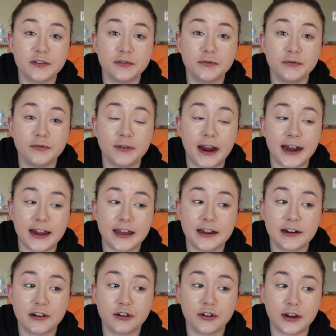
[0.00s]

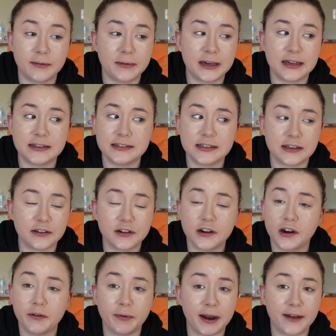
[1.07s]
Radiant Creamy Concealer,
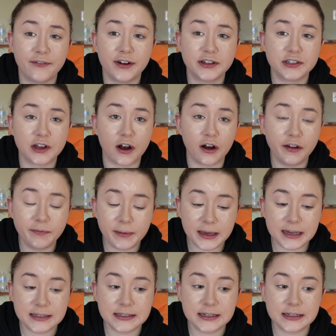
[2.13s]
or whatever it's called,
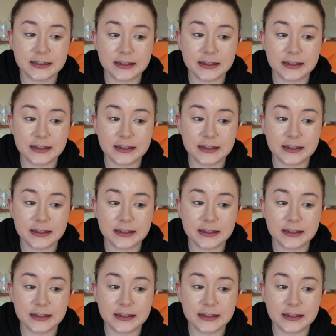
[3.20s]
because it,